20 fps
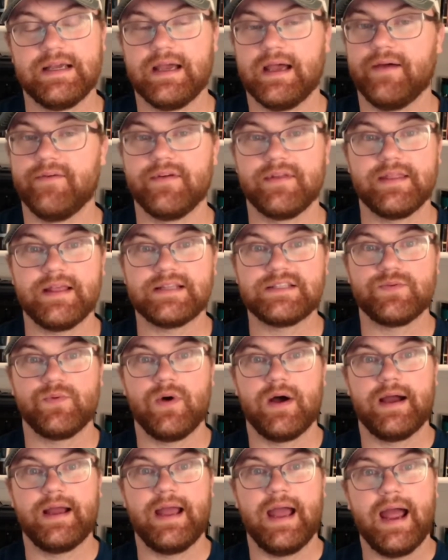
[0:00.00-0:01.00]
I mean, that's
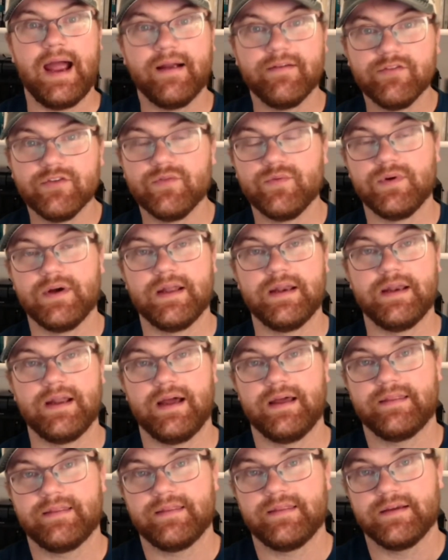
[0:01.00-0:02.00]
why everyone,
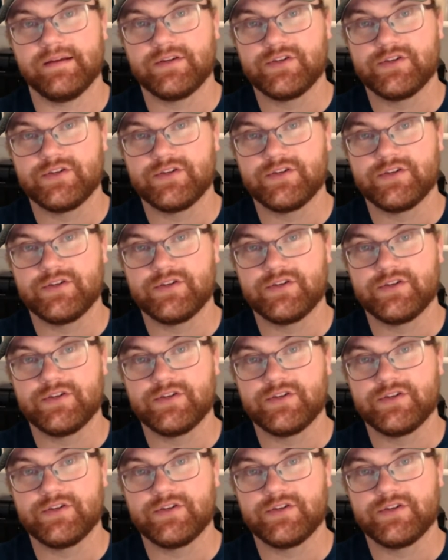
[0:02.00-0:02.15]
I think,